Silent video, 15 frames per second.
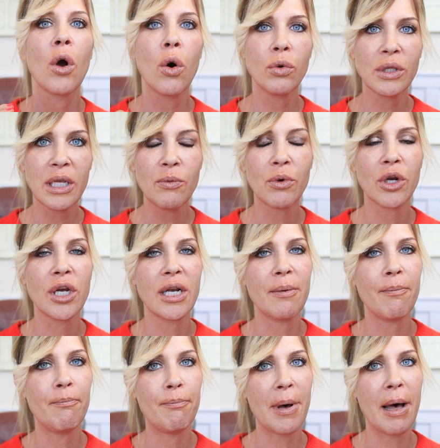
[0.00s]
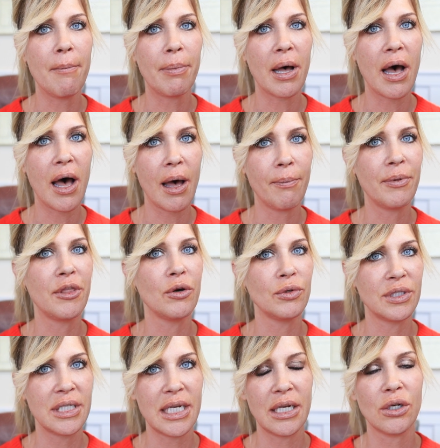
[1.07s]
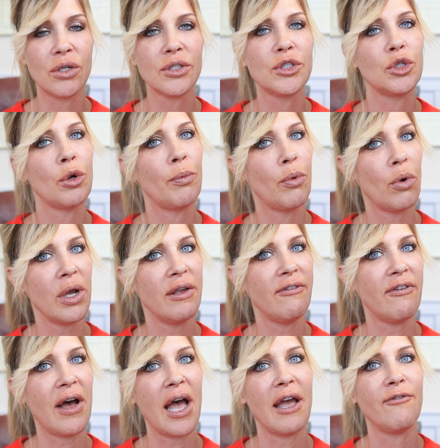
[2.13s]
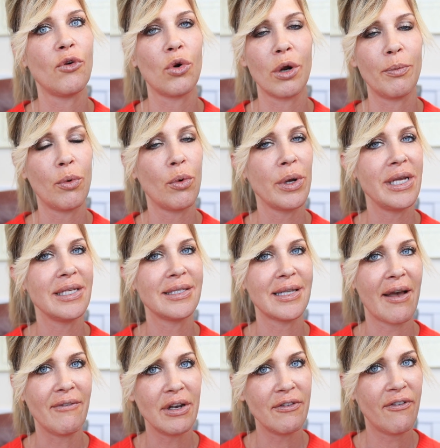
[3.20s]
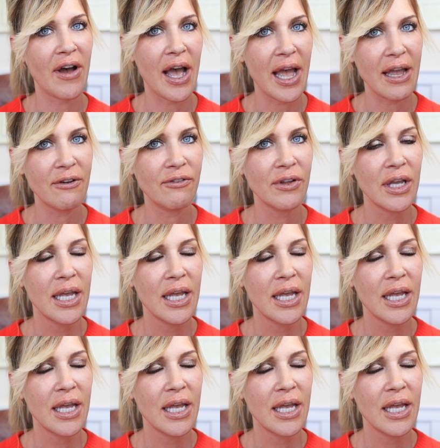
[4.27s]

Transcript: only we're gonna bump up those needles to a 0.5 or a 0.75,